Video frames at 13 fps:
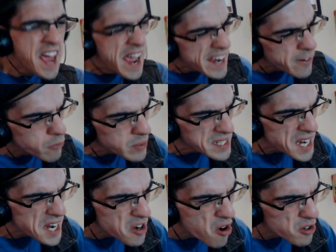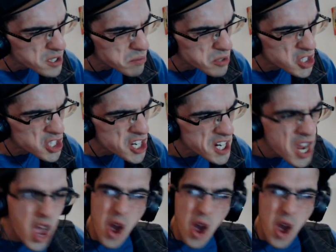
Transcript: If we take on some shit, we